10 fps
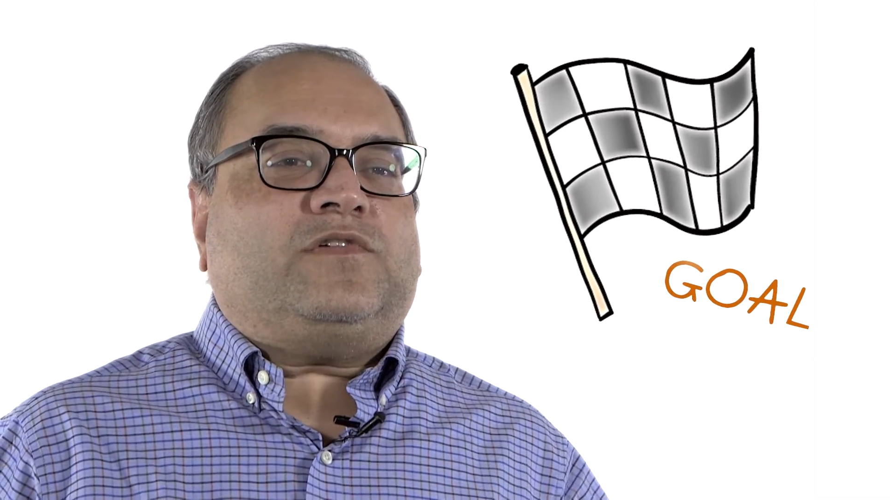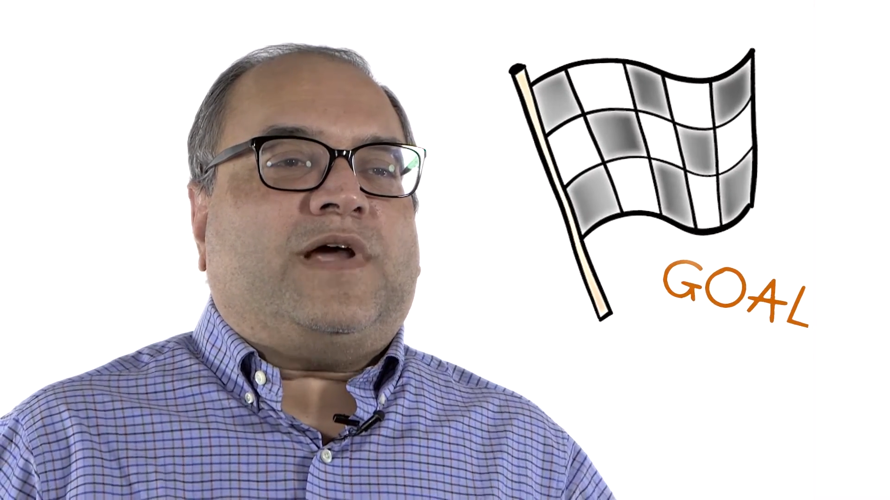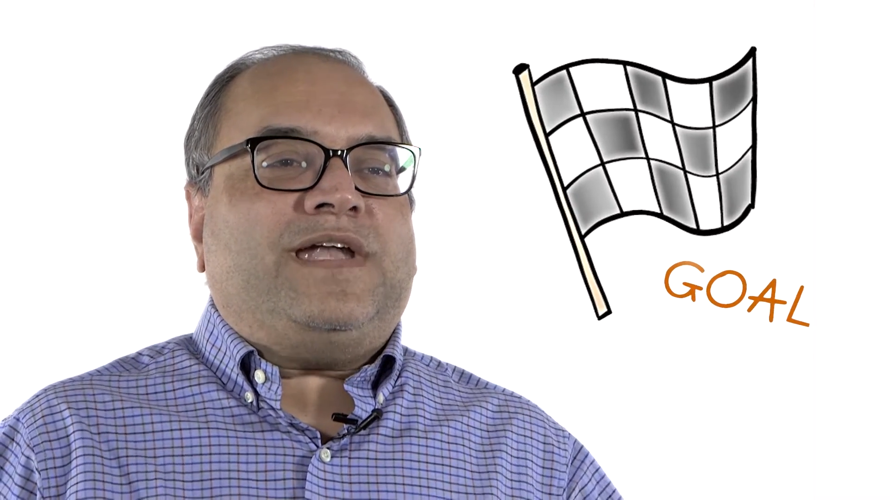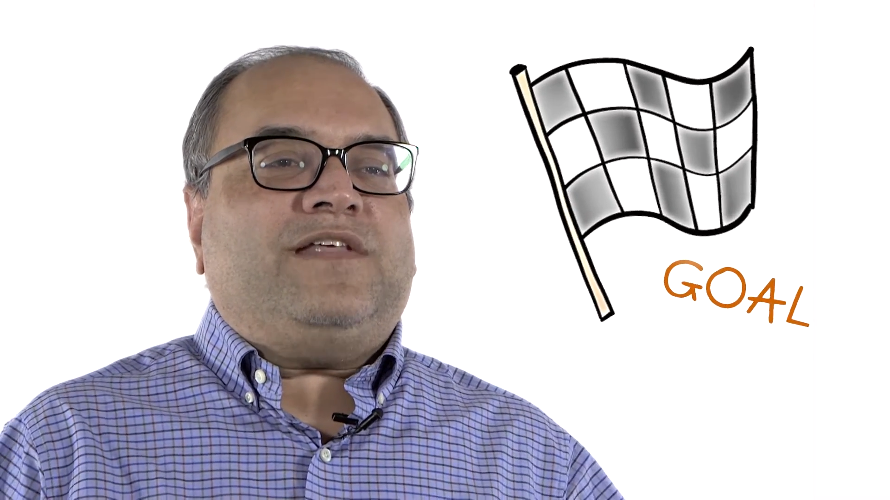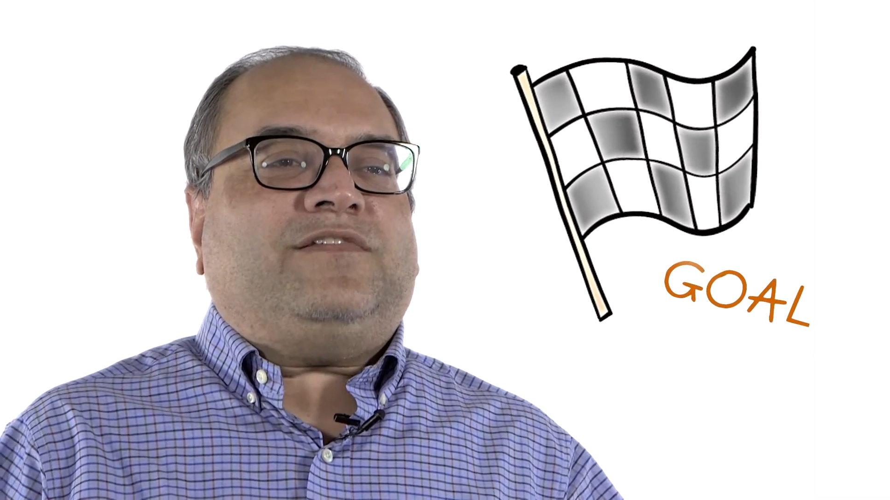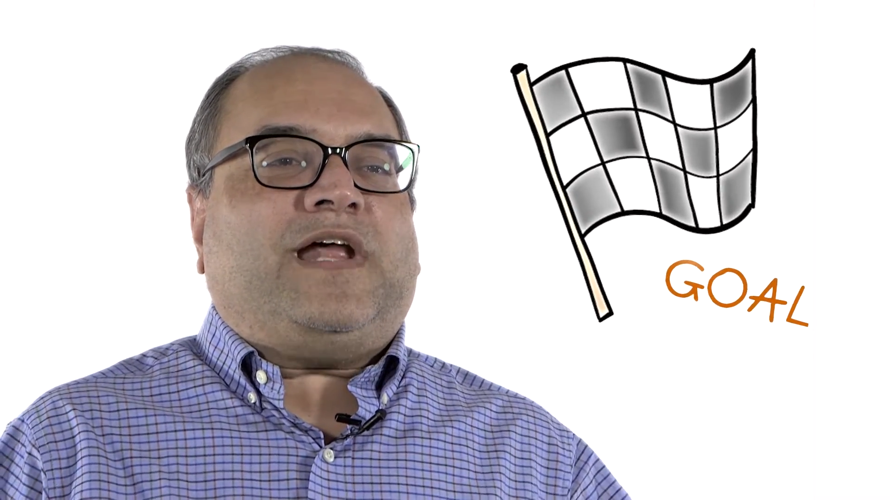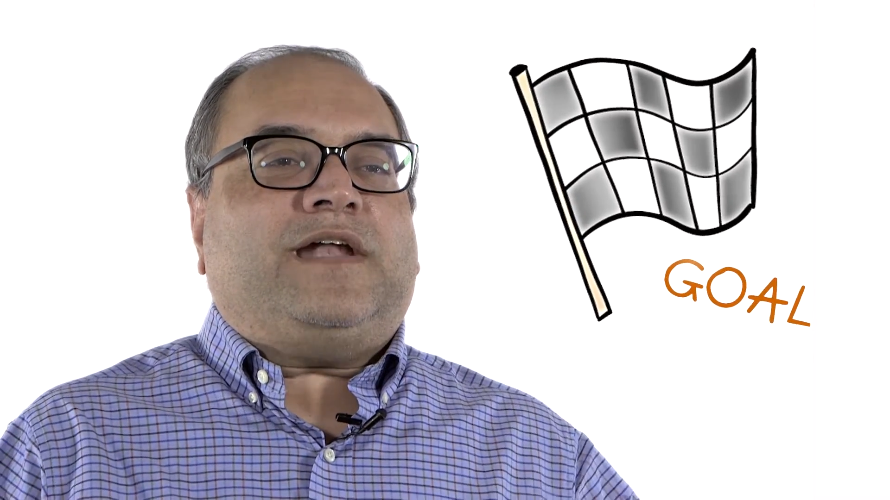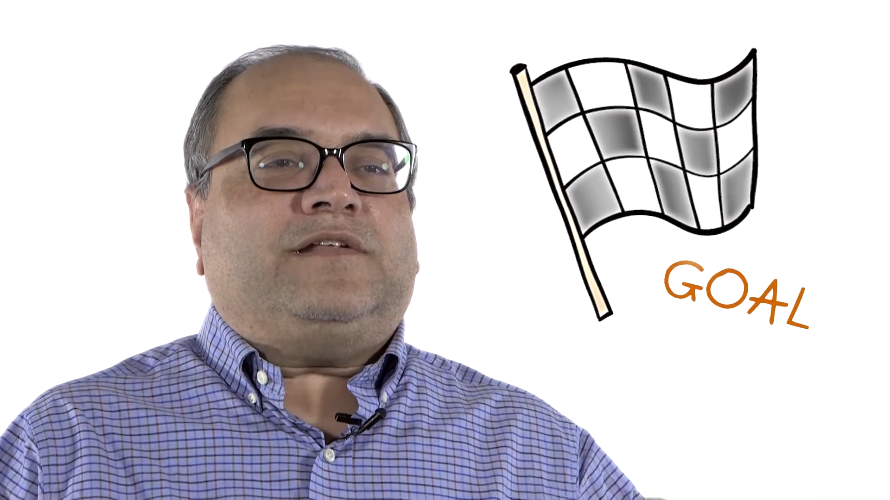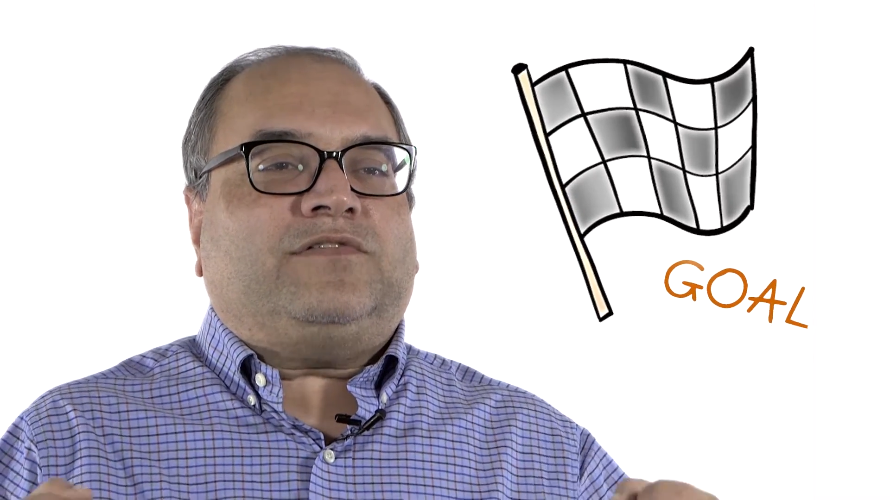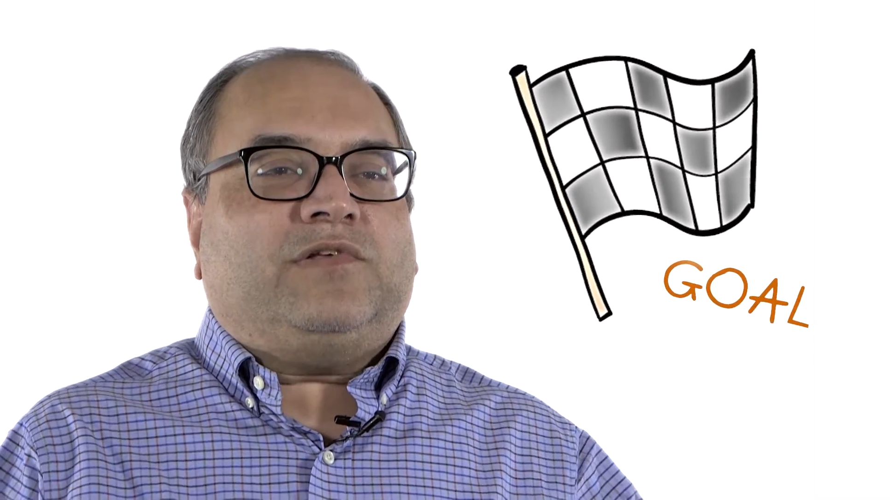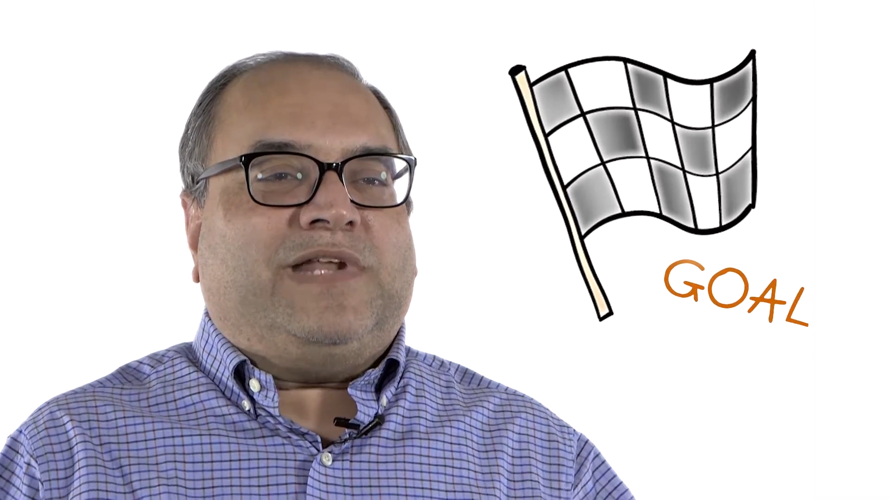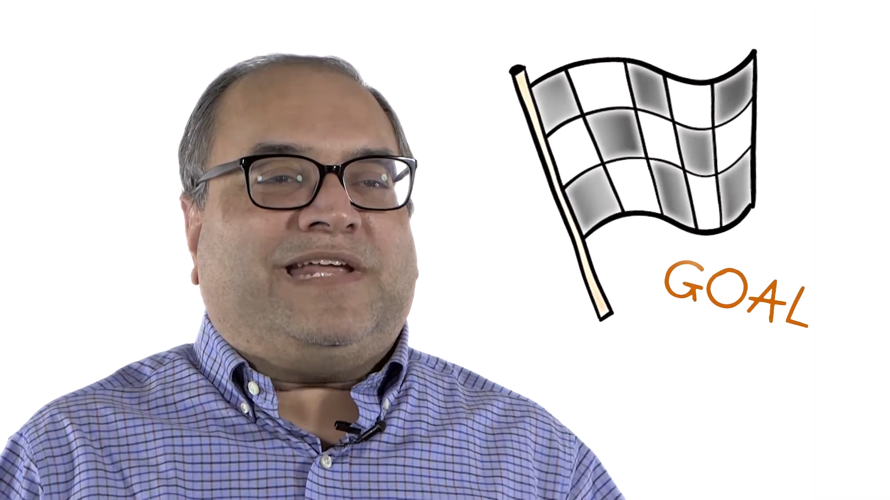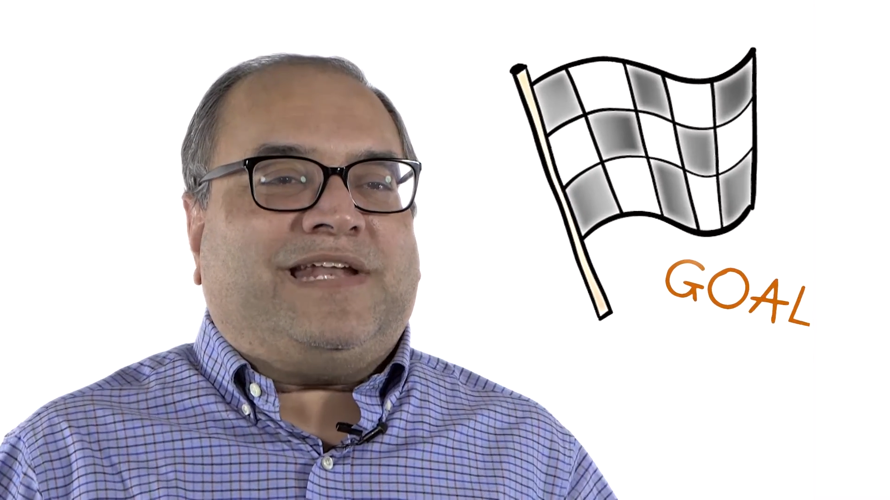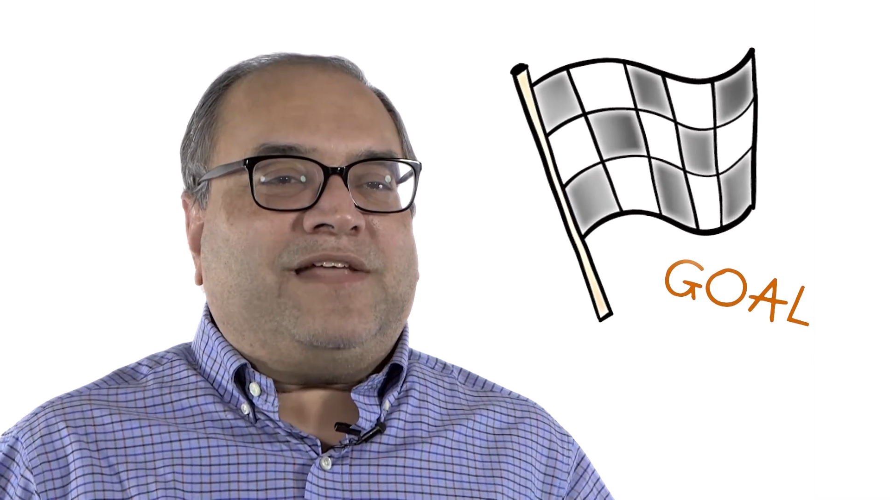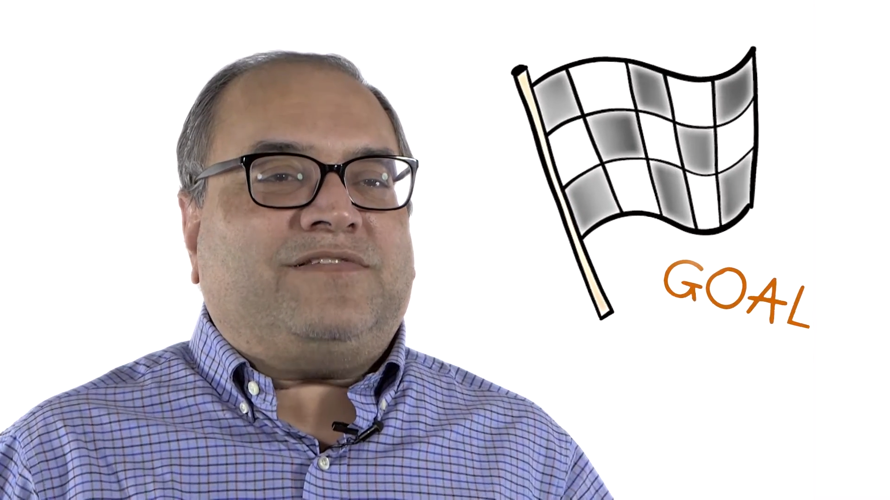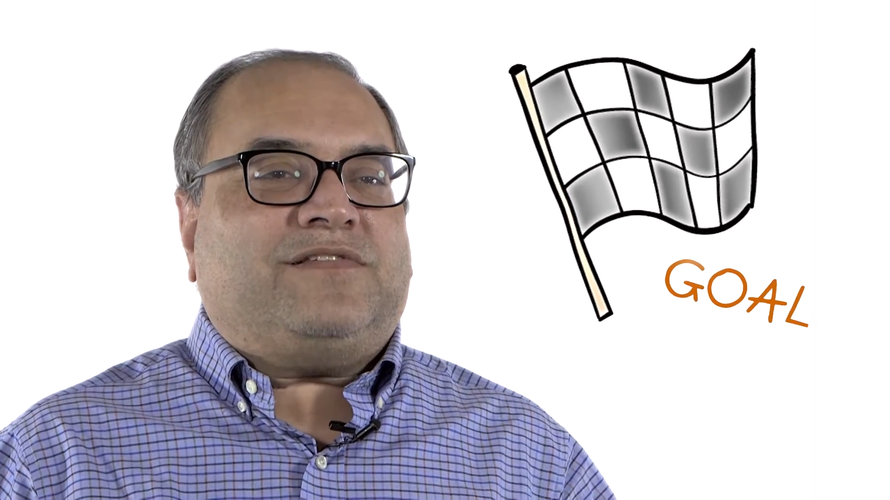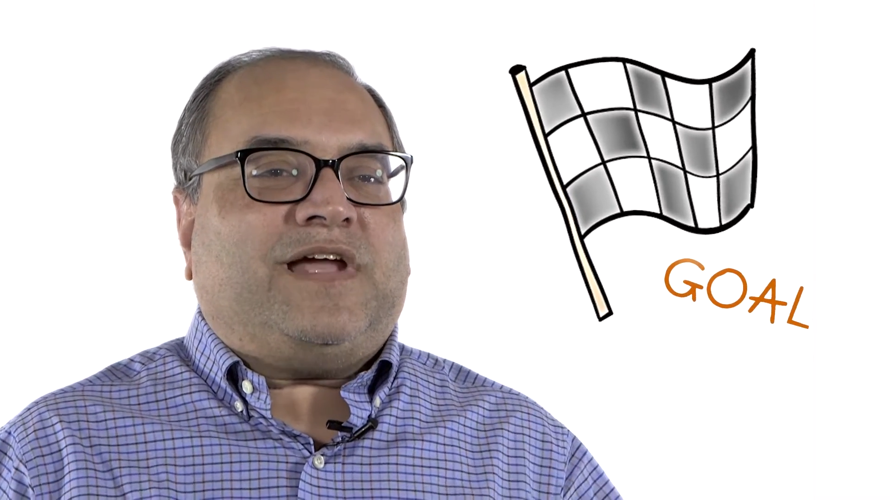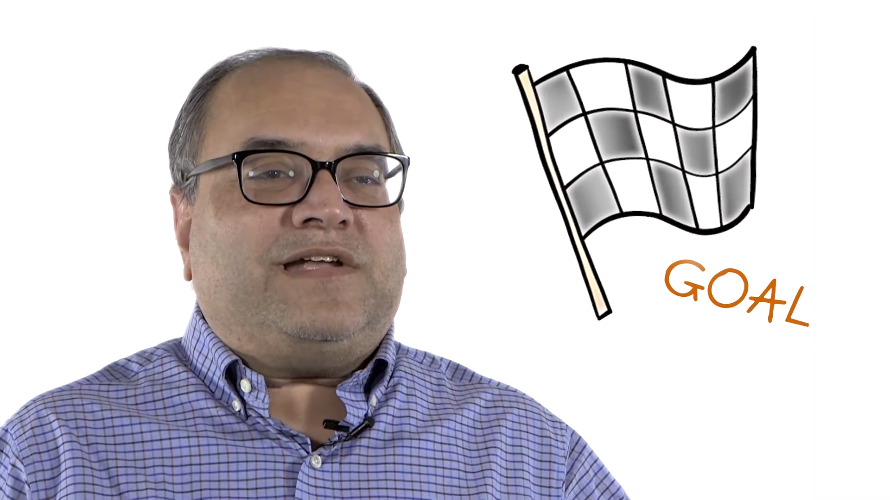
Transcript: to understand this uniqueness